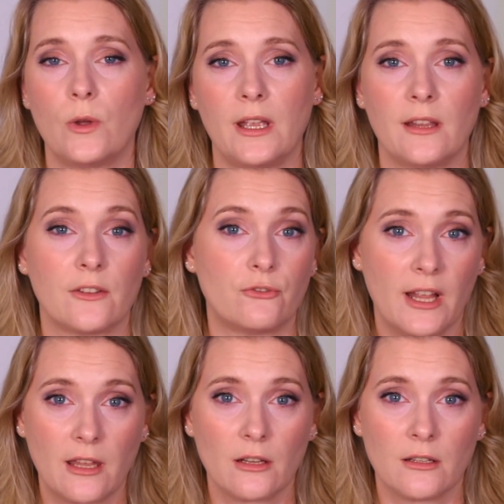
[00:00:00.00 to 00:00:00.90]
with
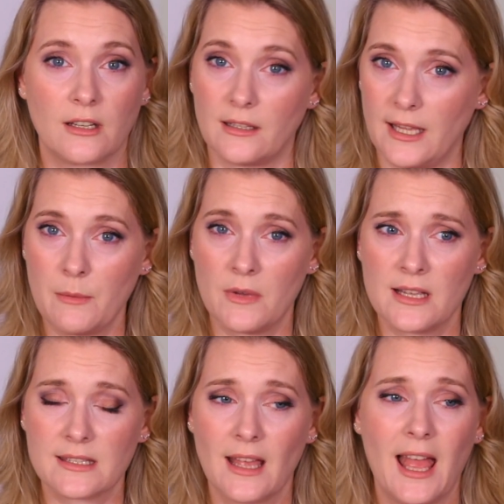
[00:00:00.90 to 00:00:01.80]
regular clay
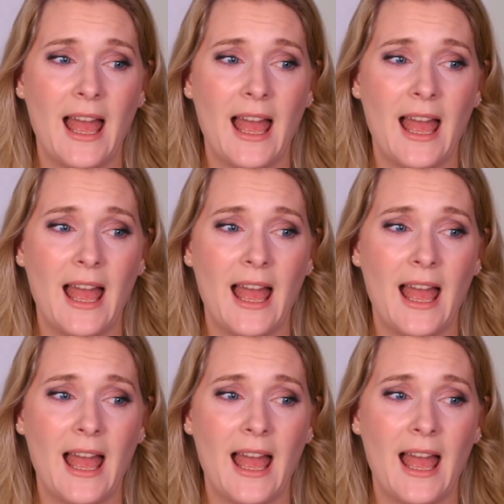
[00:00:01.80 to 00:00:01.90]
masks.